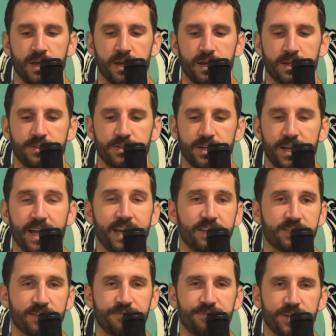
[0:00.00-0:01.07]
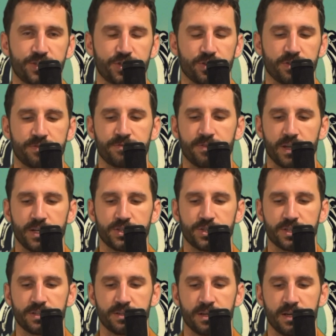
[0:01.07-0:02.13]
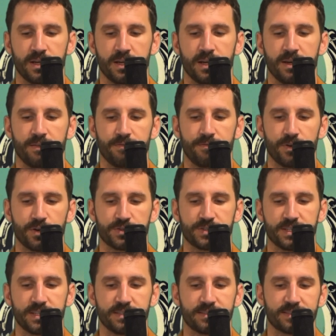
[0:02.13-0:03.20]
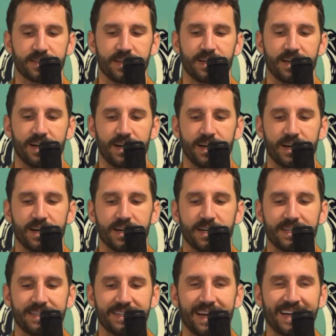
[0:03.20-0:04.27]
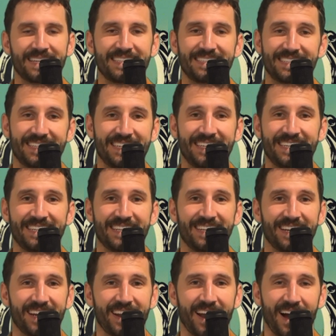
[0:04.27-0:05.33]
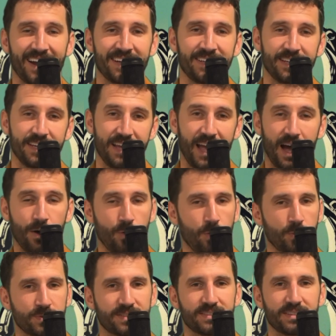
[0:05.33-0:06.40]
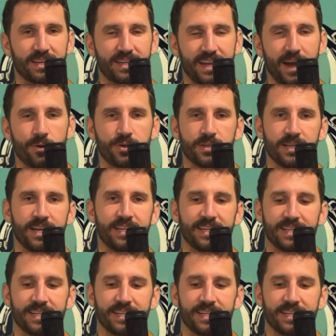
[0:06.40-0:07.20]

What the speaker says: today's official inflation versus 1990, how it was calculated in